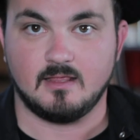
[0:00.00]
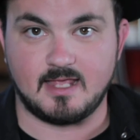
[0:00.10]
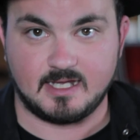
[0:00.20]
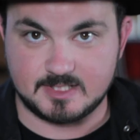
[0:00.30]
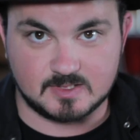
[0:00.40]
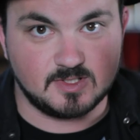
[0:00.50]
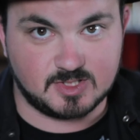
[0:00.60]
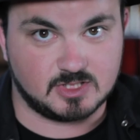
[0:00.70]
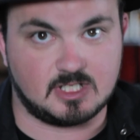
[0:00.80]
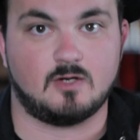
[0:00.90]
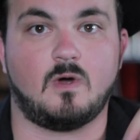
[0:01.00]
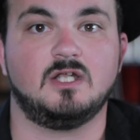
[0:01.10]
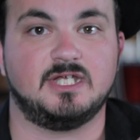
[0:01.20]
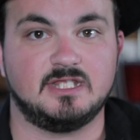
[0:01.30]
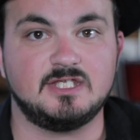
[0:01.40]
Like, as soon as you're done
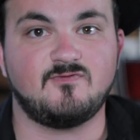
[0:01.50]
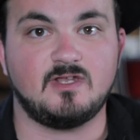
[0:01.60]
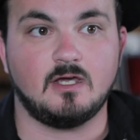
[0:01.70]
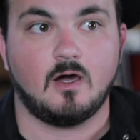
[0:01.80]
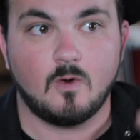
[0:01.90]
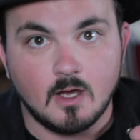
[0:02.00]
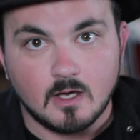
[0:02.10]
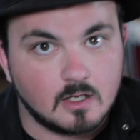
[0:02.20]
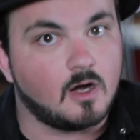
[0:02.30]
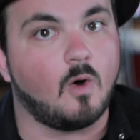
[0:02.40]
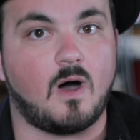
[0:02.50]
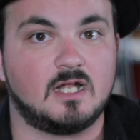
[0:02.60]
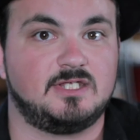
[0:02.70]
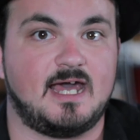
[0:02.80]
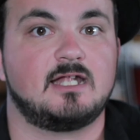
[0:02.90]
watching this video, go
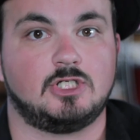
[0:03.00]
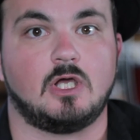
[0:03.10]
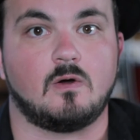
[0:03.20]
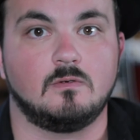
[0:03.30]
watch that show.